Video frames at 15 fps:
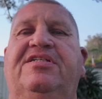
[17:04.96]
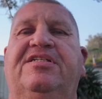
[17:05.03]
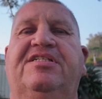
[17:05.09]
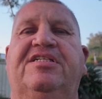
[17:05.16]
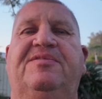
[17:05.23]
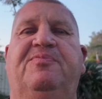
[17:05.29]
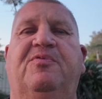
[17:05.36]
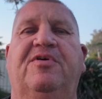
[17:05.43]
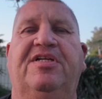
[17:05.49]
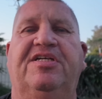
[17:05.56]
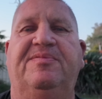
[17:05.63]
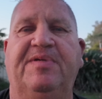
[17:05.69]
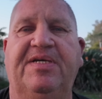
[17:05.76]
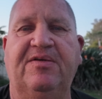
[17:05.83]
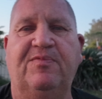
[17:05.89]
because it's
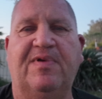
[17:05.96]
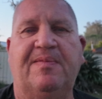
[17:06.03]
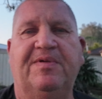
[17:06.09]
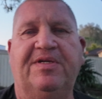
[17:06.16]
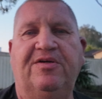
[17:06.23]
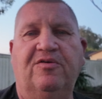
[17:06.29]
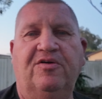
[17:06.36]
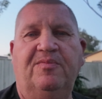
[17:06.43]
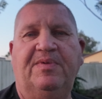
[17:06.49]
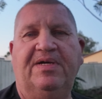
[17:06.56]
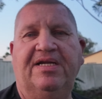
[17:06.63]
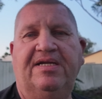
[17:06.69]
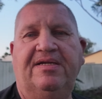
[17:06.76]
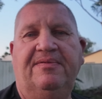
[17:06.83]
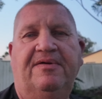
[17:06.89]
pointless me rabbiting on
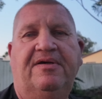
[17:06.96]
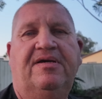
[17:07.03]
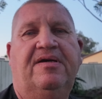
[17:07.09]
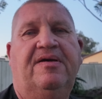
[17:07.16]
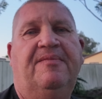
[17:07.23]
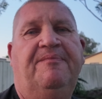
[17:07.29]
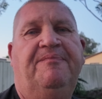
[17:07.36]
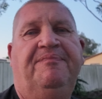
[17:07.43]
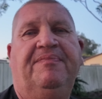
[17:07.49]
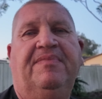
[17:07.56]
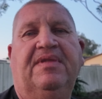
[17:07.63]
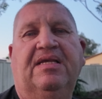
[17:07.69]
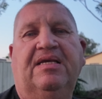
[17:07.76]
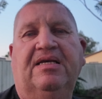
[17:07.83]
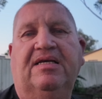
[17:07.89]
about it.
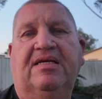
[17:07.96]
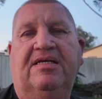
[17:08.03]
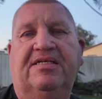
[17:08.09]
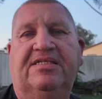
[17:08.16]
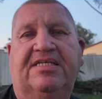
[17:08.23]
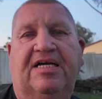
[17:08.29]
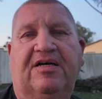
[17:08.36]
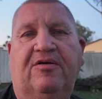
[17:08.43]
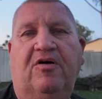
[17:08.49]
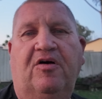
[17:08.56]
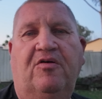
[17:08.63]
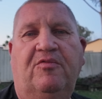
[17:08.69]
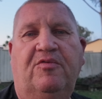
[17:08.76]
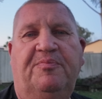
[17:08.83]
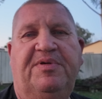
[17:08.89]
So
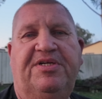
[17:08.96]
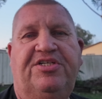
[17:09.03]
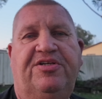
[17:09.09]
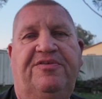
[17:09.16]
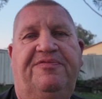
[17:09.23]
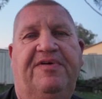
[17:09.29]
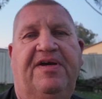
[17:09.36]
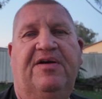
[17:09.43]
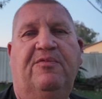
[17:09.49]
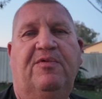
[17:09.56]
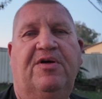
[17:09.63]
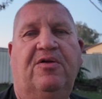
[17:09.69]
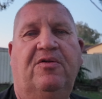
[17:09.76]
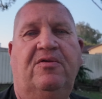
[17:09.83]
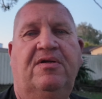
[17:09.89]
I will bid you
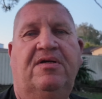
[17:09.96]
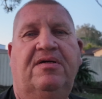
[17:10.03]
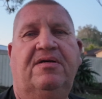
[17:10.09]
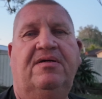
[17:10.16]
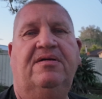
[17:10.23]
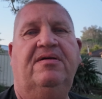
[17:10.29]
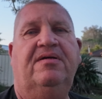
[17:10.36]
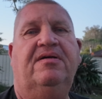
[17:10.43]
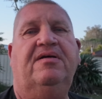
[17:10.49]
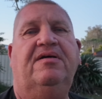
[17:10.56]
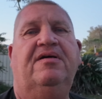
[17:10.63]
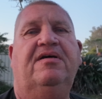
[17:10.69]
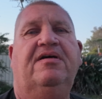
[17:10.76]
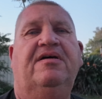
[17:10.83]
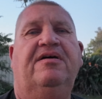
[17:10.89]
farewell.
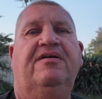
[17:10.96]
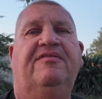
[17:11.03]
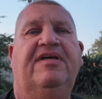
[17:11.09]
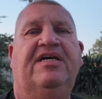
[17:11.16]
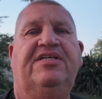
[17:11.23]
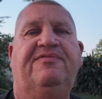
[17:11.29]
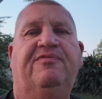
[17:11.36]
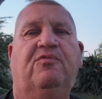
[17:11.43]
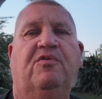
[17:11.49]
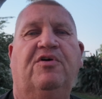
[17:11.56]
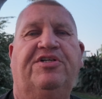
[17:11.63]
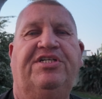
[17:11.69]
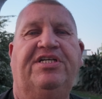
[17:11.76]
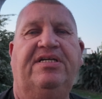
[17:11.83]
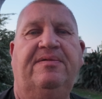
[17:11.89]
Thanks for
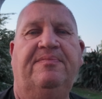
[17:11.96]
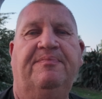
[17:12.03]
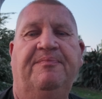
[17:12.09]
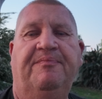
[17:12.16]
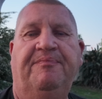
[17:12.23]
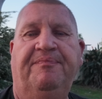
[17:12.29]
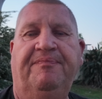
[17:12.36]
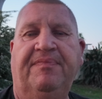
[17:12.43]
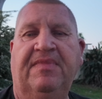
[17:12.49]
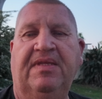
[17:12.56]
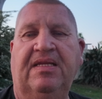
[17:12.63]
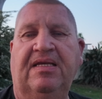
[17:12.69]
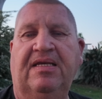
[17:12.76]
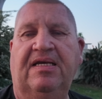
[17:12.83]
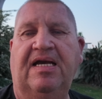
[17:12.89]
watching.
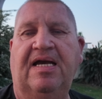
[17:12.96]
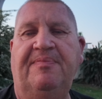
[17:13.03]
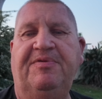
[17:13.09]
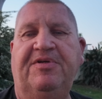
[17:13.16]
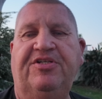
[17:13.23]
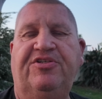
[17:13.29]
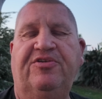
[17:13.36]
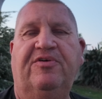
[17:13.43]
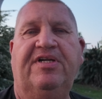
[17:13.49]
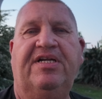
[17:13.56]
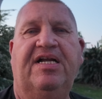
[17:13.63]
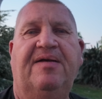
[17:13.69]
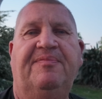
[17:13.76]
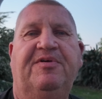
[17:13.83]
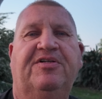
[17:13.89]
Hope you enjoyed
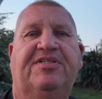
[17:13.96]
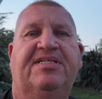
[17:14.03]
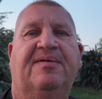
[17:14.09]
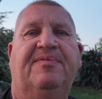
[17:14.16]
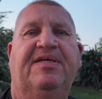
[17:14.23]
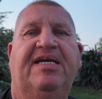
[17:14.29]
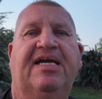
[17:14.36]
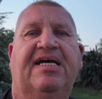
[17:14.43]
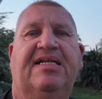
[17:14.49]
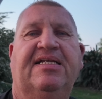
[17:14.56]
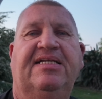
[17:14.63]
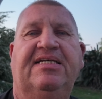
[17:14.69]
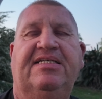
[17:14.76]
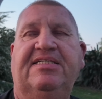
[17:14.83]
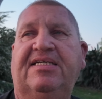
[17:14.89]
it. Hope you got something out
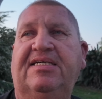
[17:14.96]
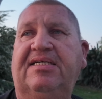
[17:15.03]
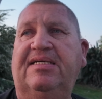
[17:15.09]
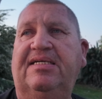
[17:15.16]
of this.